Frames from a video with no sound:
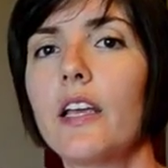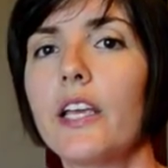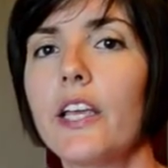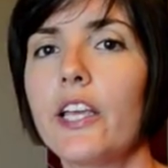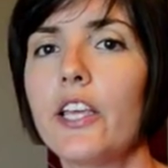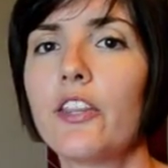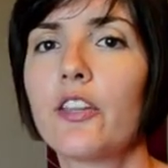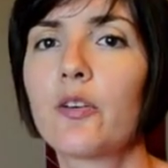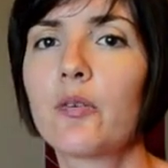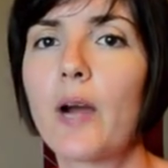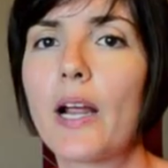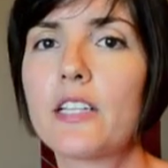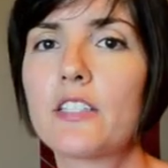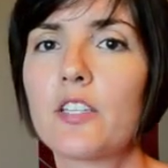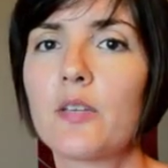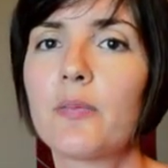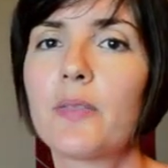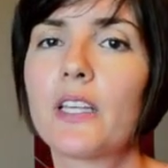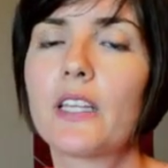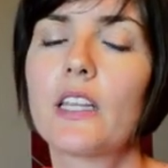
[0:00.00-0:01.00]
either write
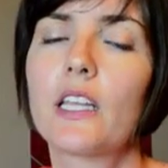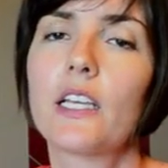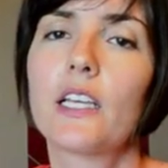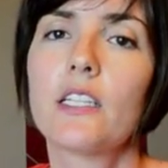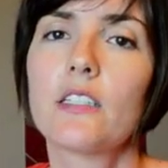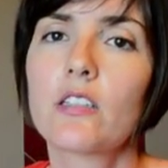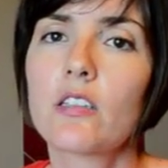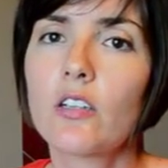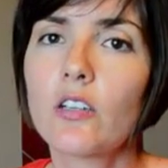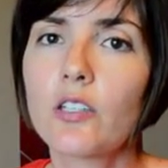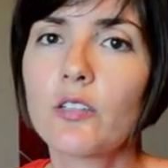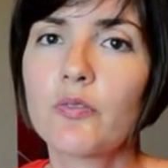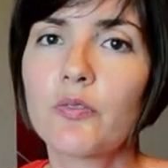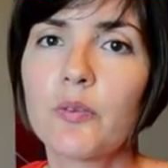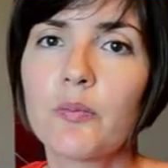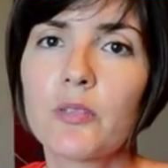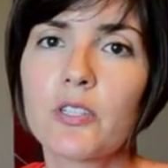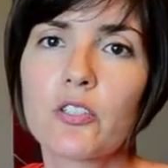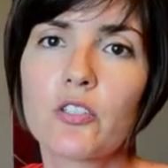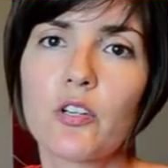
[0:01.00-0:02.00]
something that he's learned
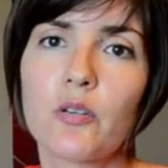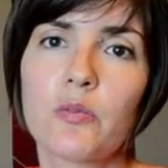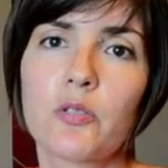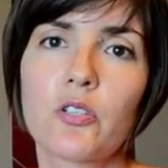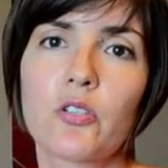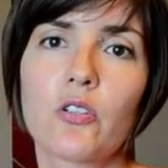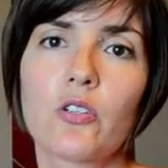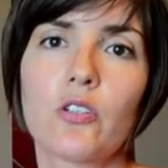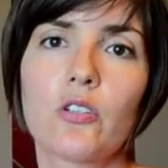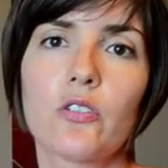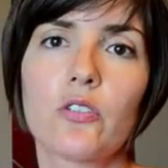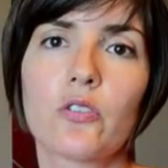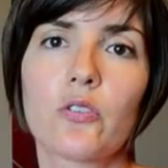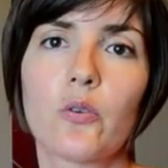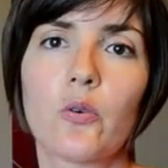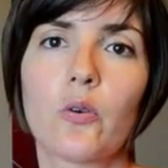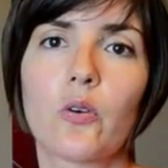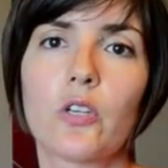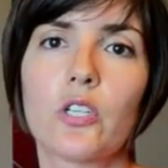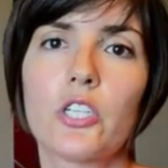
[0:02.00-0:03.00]
from the scriptures
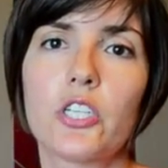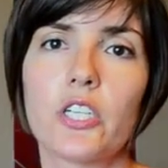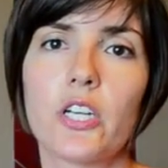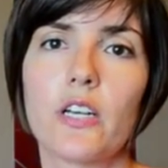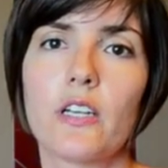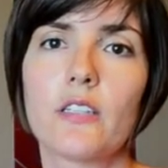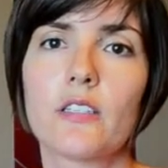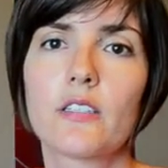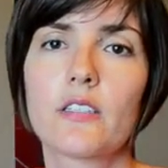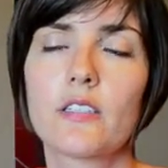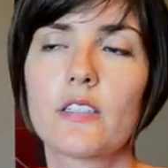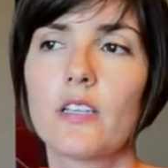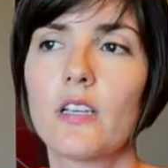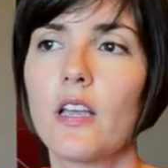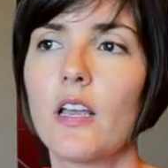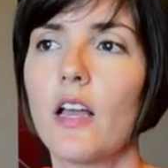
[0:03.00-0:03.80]
or just